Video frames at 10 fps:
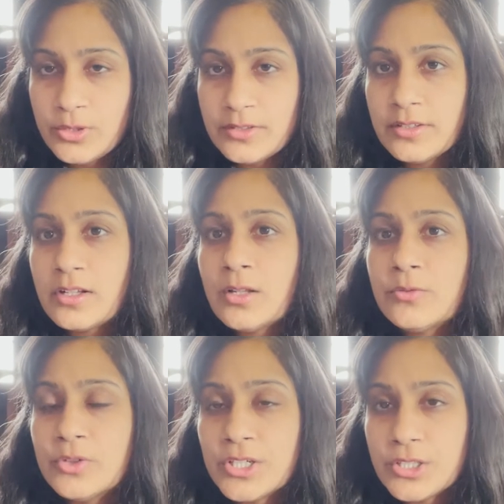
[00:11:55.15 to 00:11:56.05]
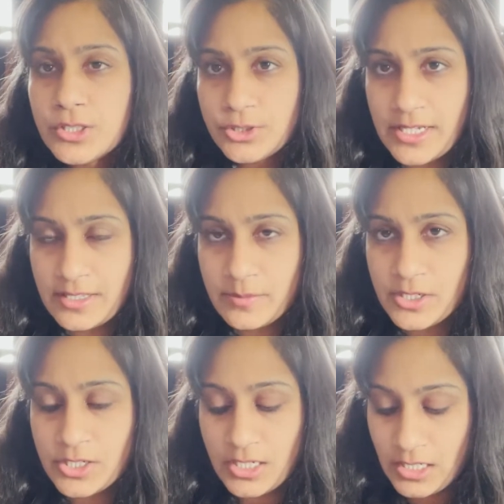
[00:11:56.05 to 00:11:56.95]
This is called vertical
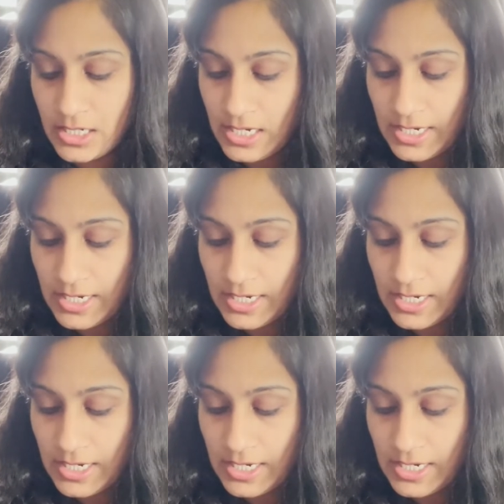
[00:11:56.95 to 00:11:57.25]
transmission.